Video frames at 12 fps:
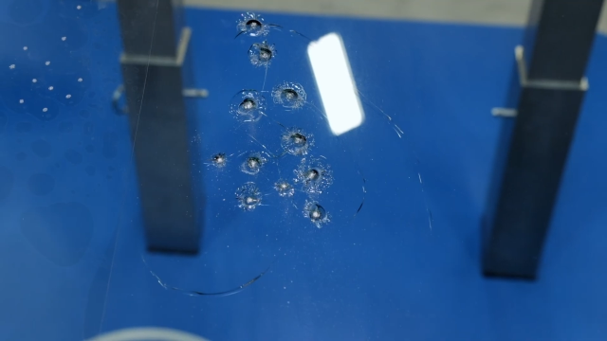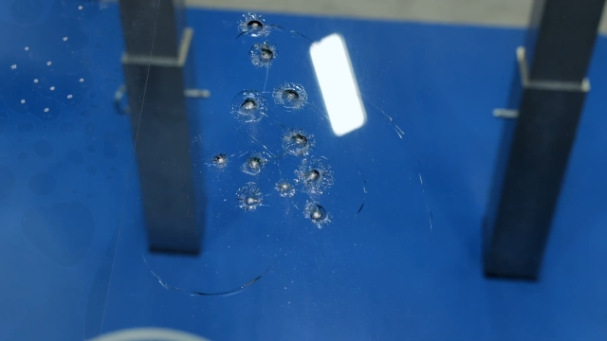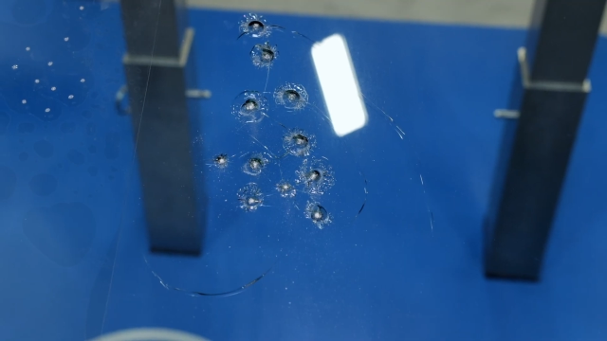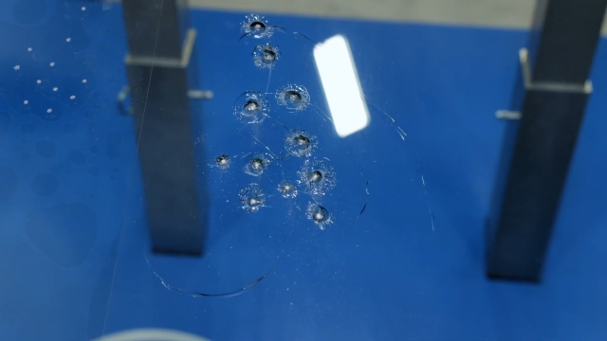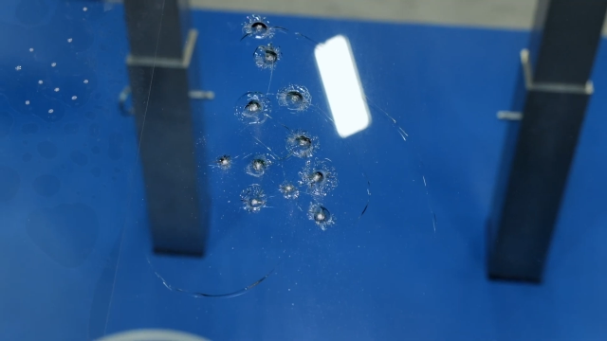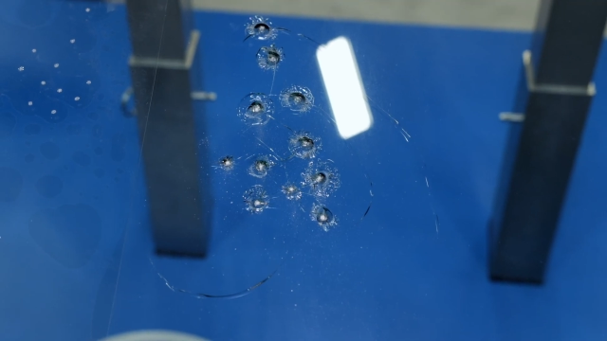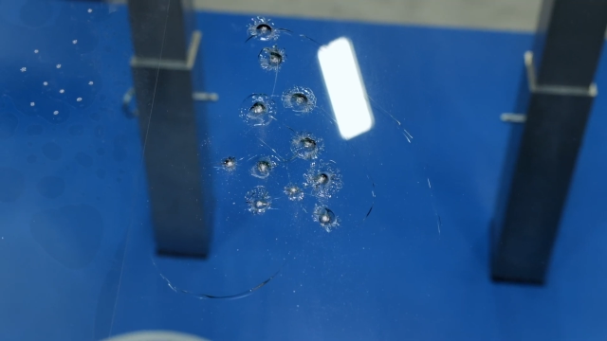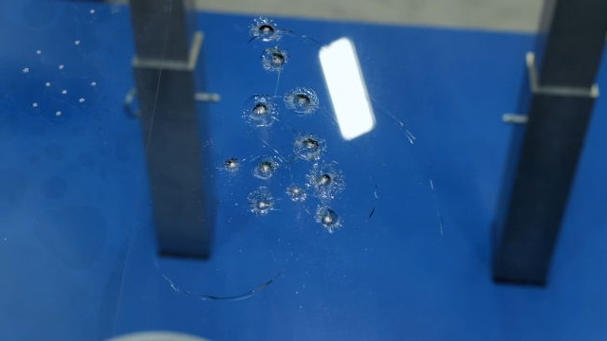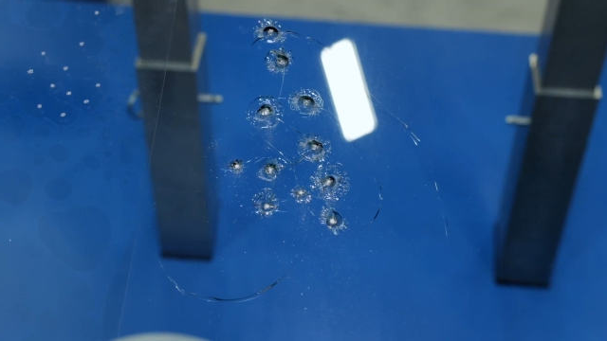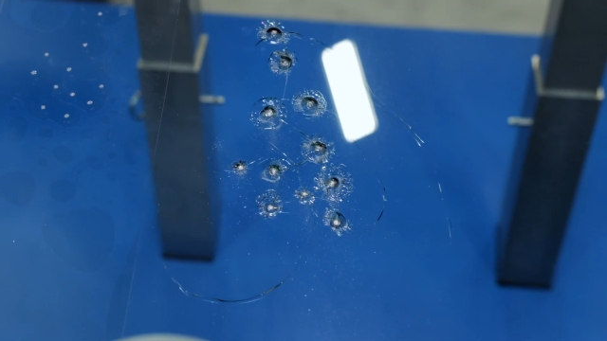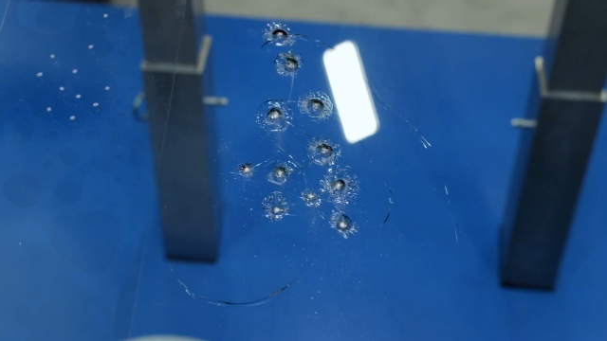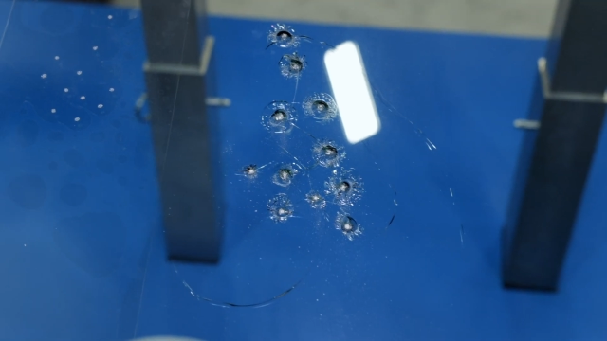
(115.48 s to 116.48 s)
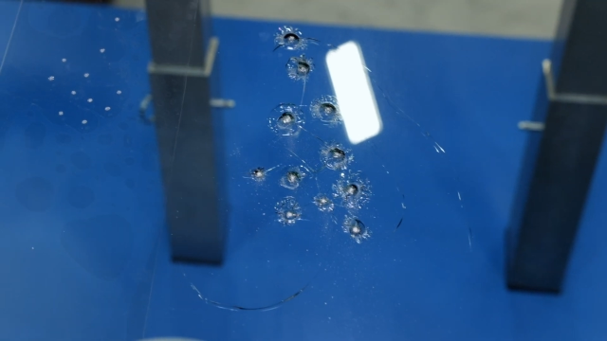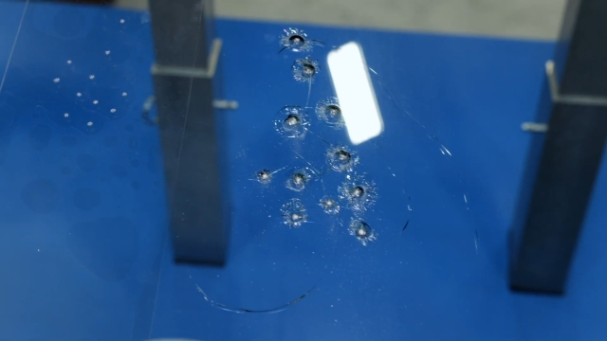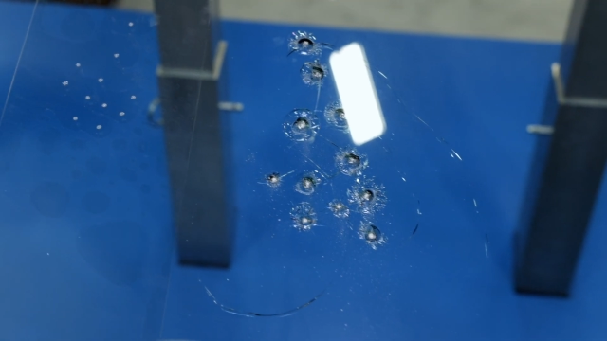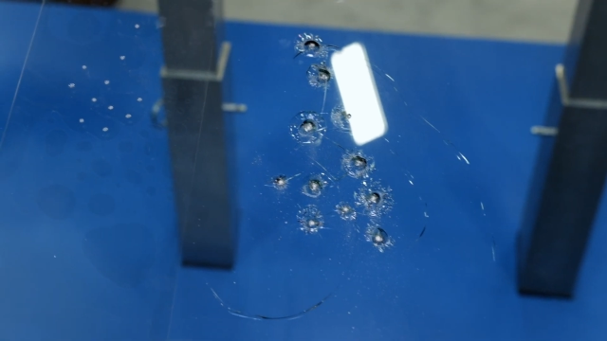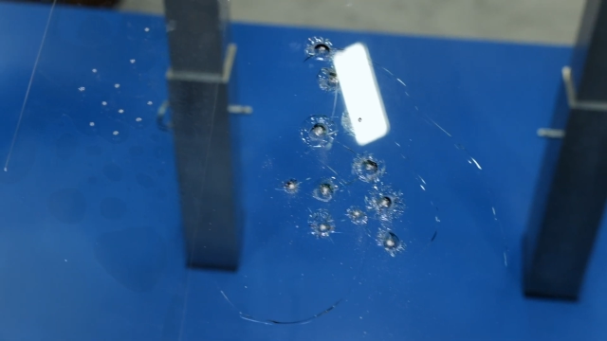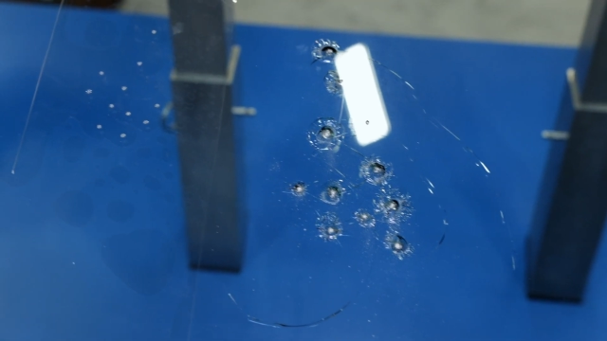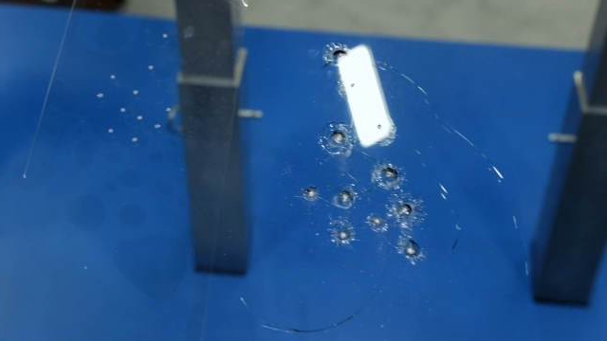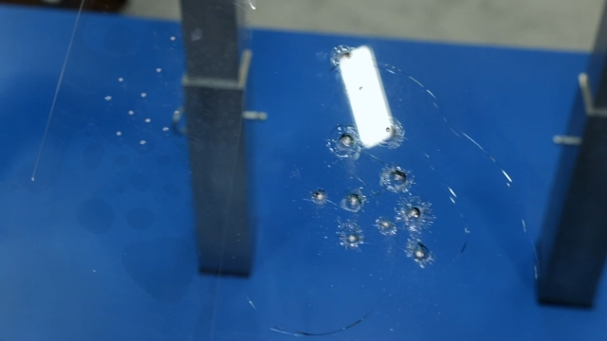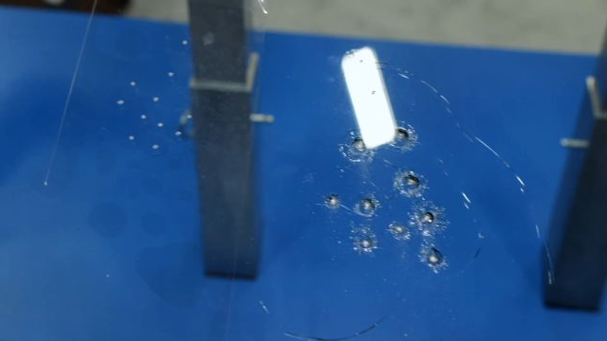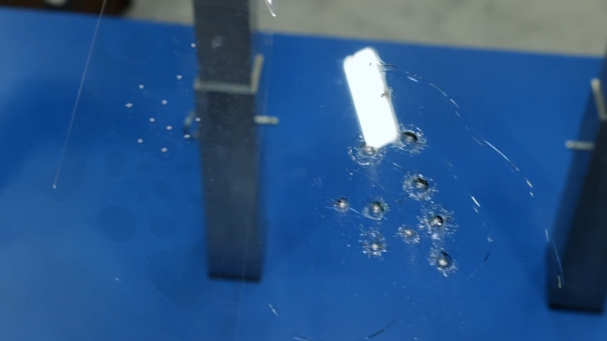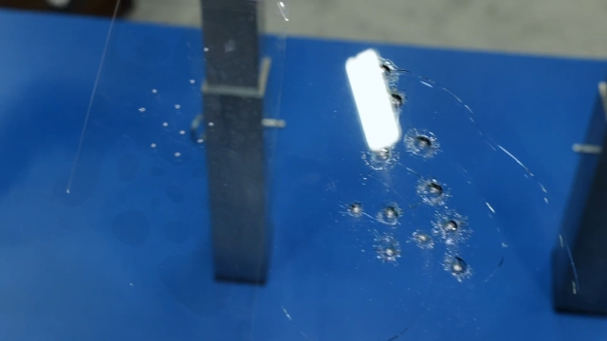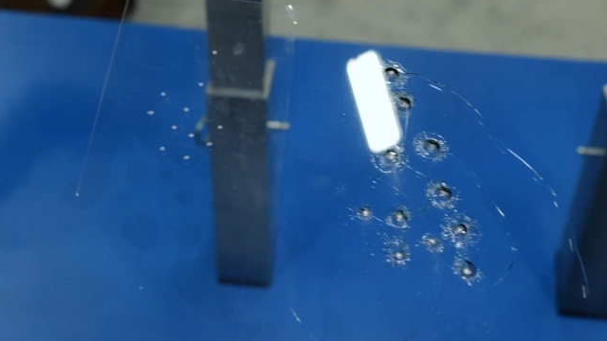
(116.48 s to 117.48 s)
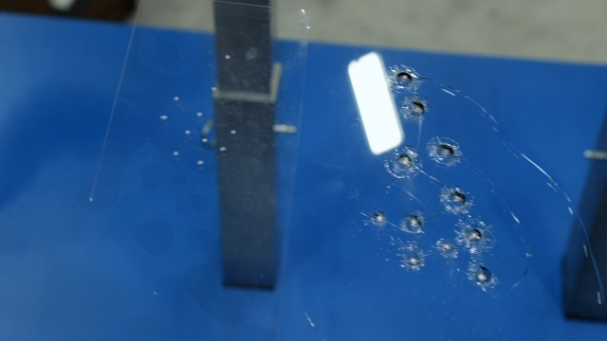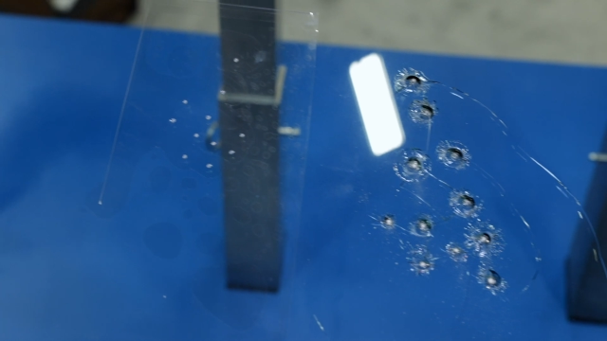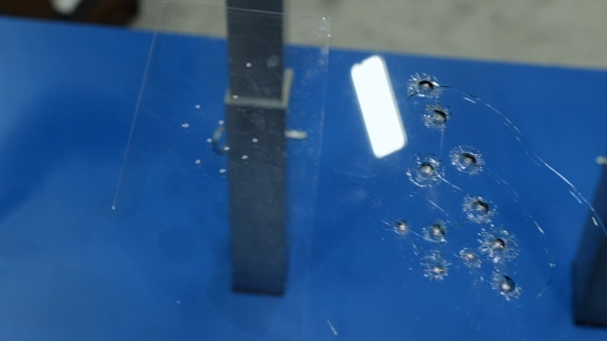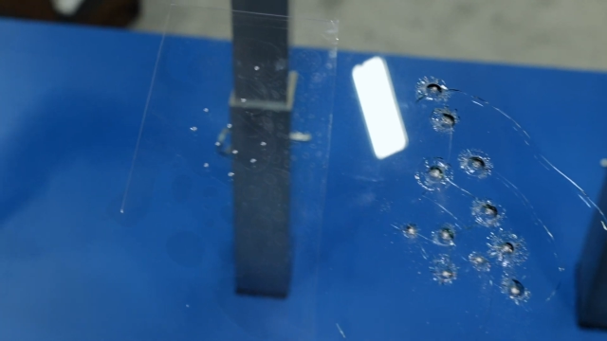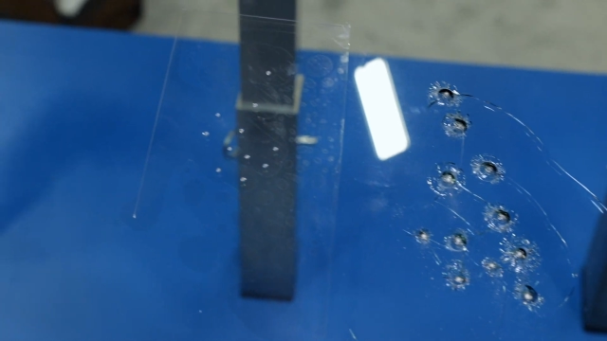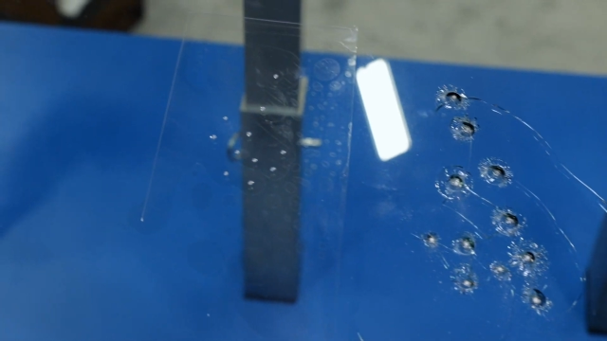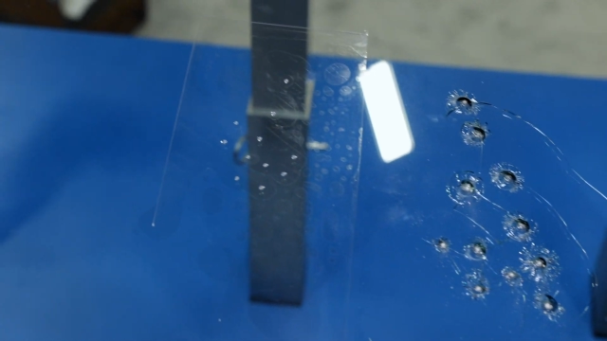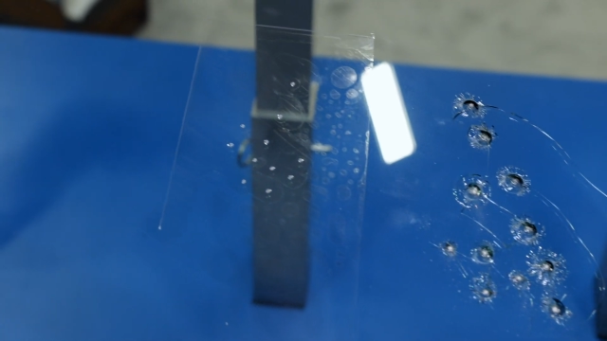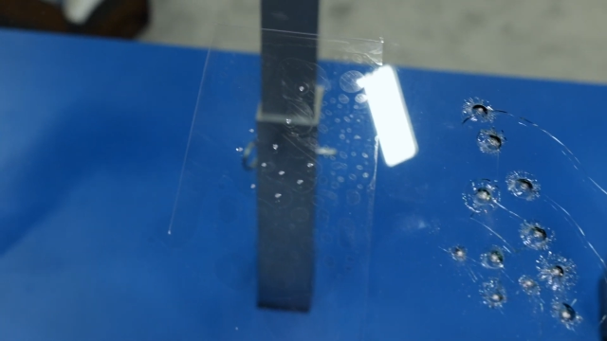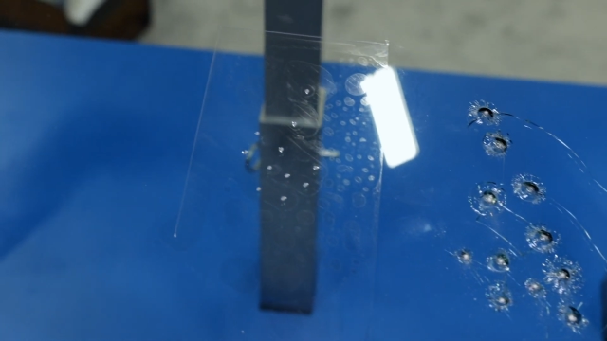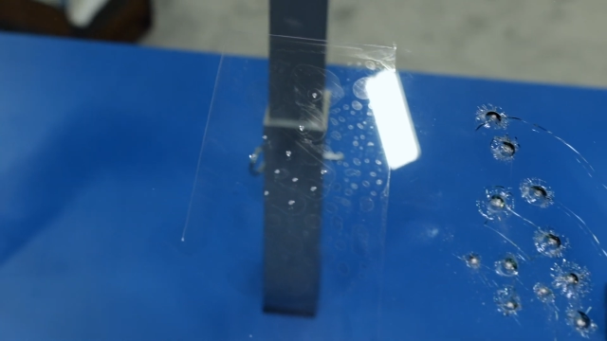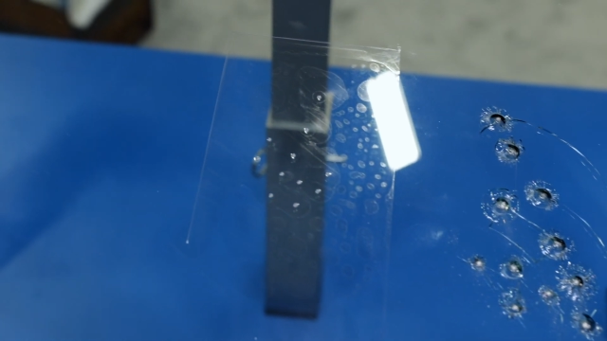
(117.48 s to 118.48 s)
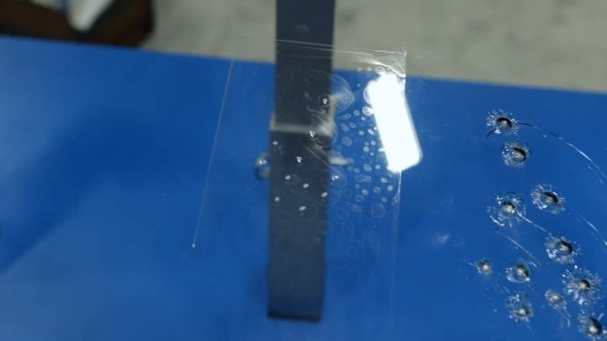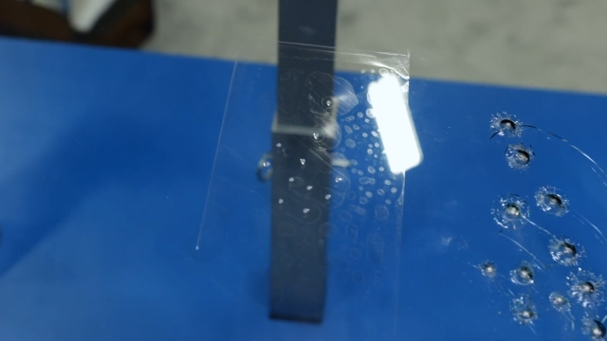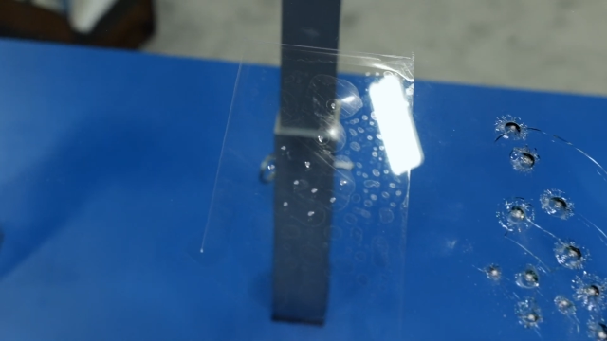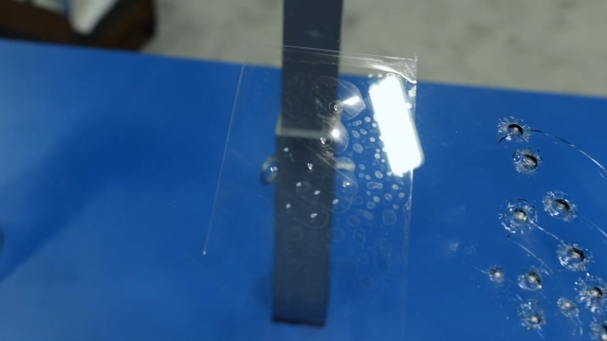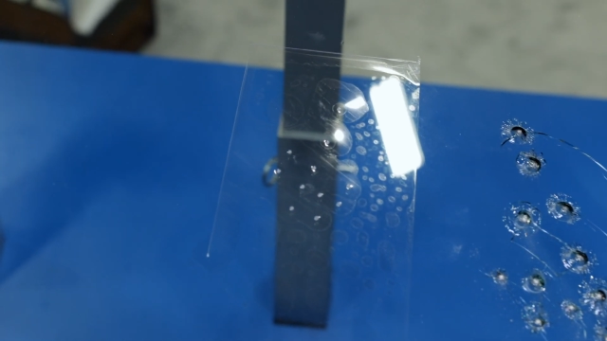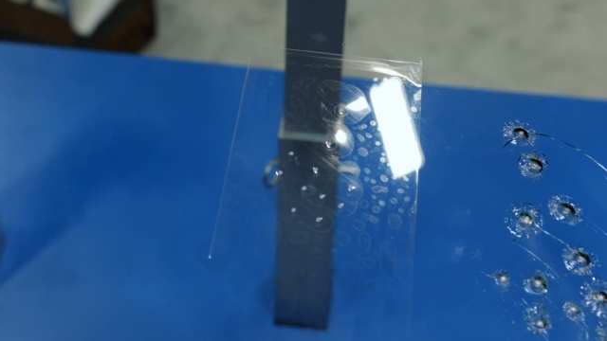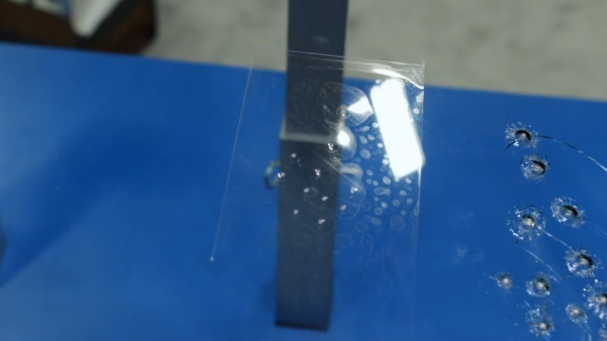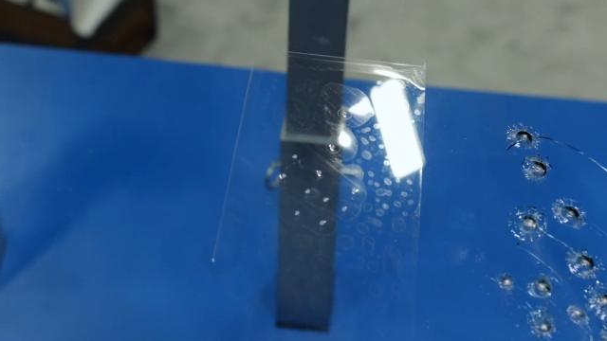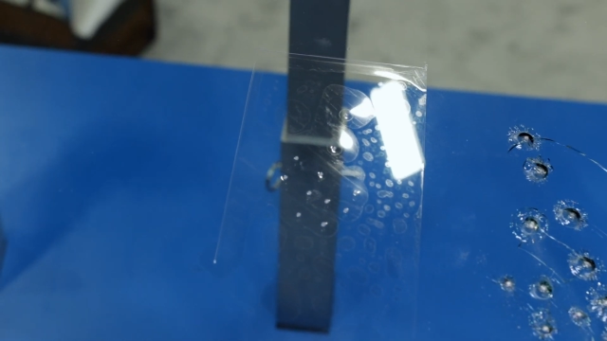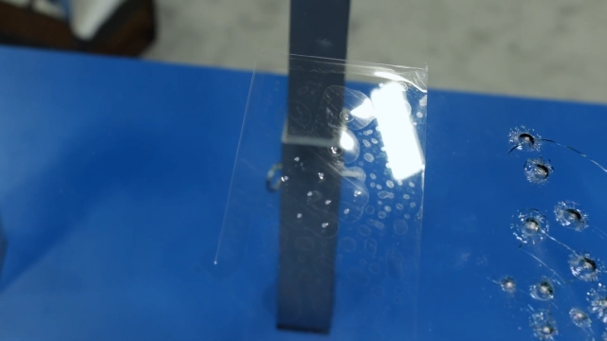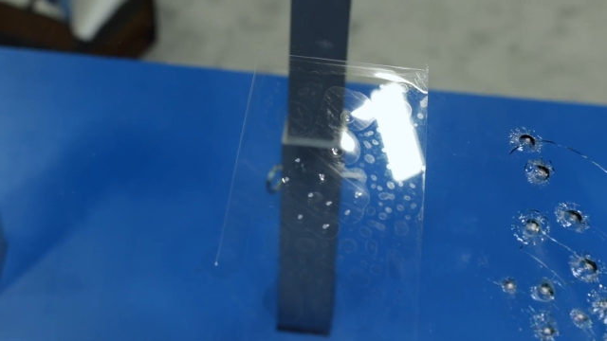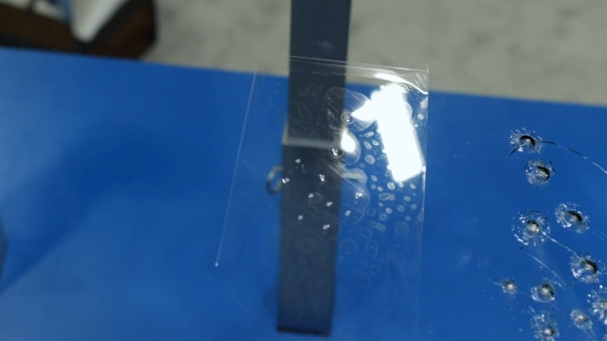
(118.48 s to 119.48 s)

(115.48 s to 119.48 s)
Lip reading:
(no speaker visible)